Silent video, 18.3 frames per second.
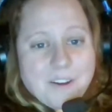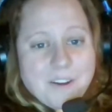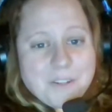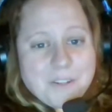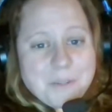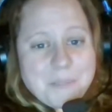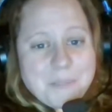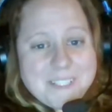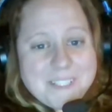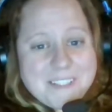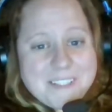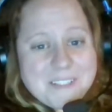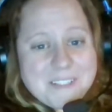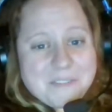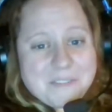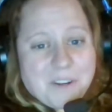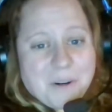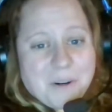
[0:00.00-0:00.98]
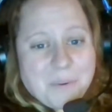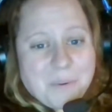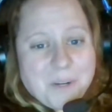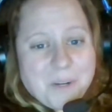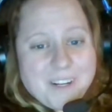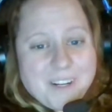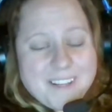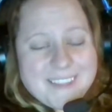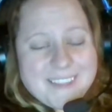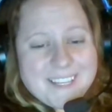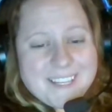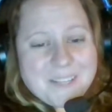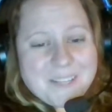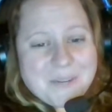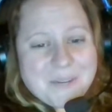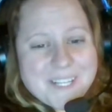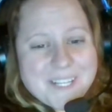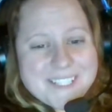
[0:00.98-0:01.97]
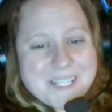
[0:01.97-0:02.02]
pieces of artwork that you
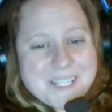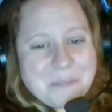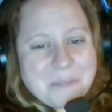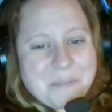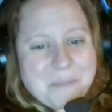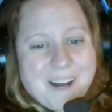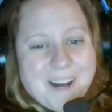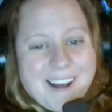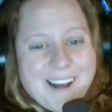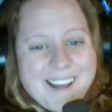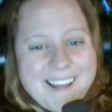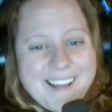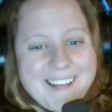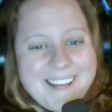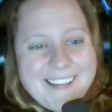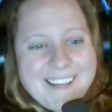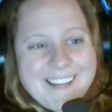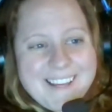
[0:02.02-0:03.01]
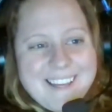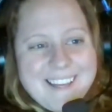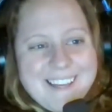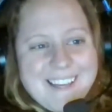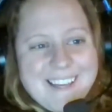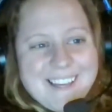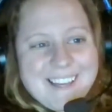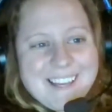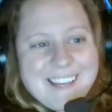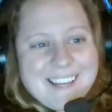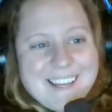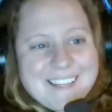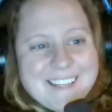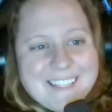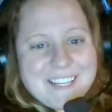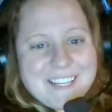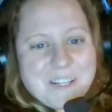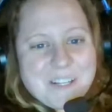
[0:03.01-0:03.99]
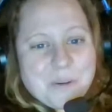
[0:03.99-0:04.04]
guys can buy, and
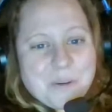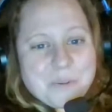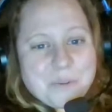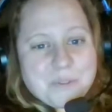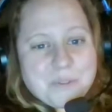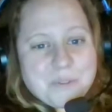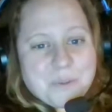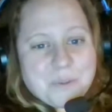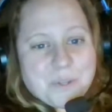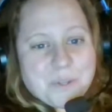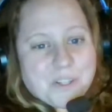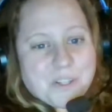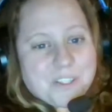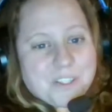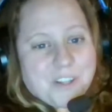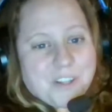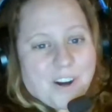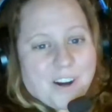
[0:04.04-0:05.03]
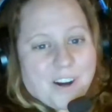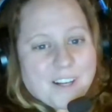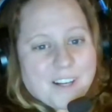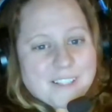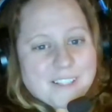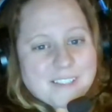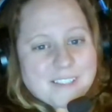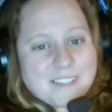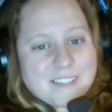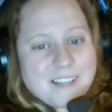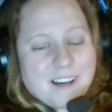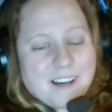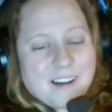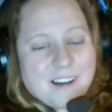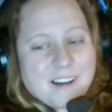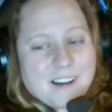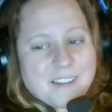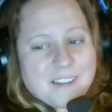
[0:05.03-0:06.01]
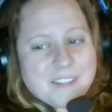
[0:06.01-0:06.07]
goes to a good cause.
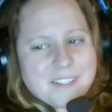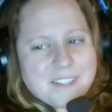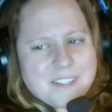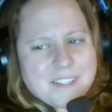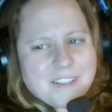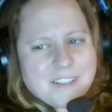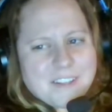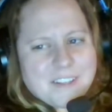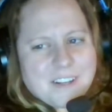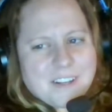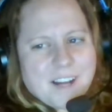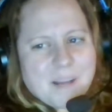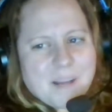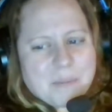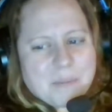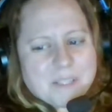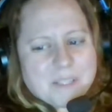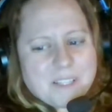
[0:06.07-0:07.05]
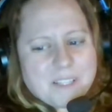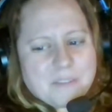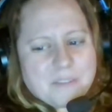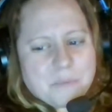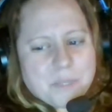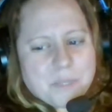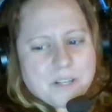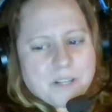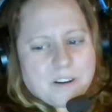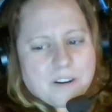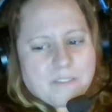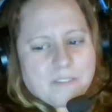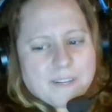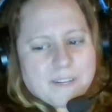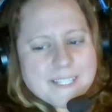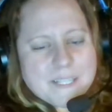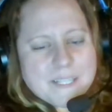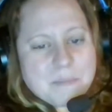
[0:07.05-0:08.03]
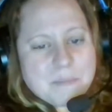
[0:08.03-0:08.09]
This year, I believe we are
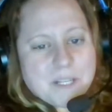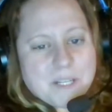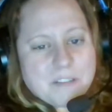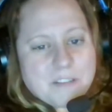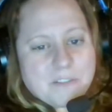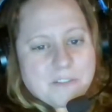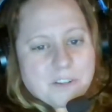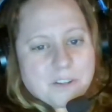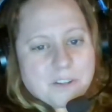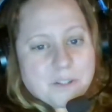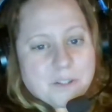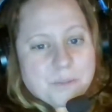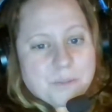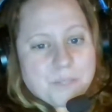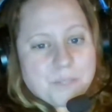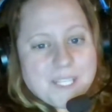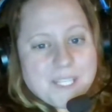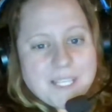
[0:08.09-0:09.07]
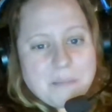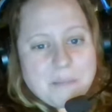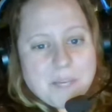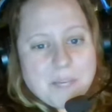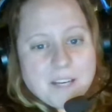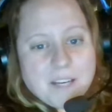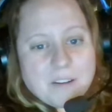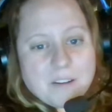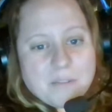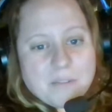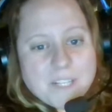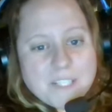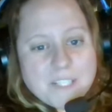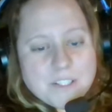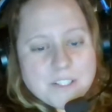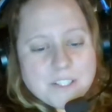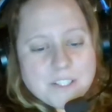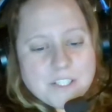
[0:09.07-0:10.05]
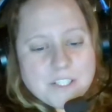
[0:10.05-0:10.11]
raising money for leukemia
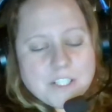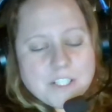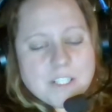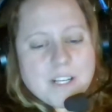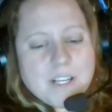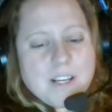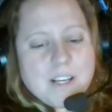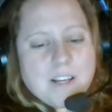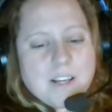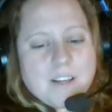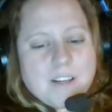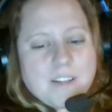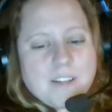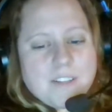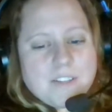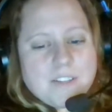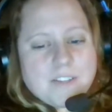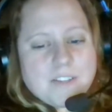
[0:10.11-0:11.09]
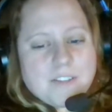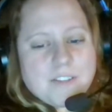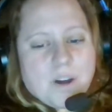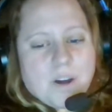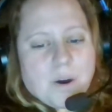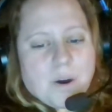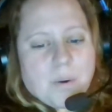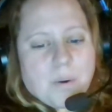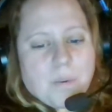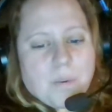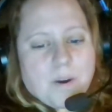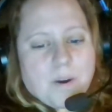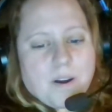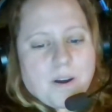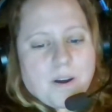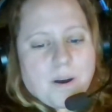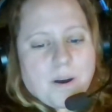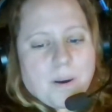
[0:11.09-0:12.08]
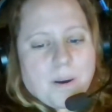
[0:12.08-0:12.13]
research. So,
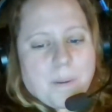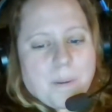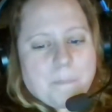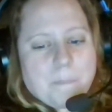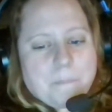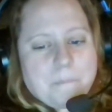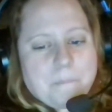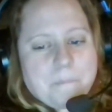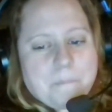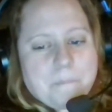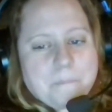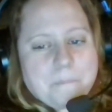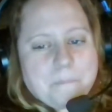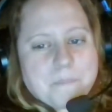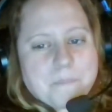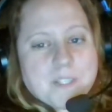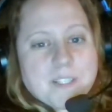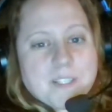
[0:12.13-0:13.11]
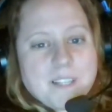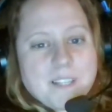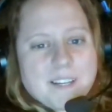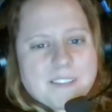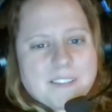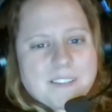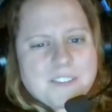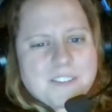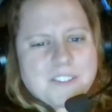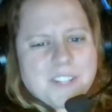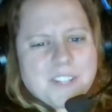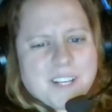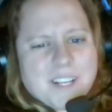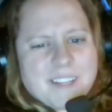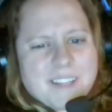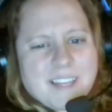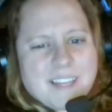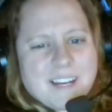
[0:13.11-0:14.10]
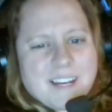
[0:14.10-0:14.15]
yeah, check
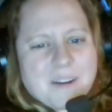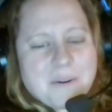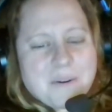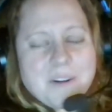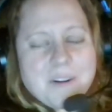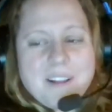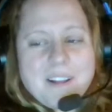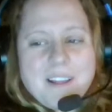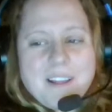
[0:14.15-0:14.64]
that out.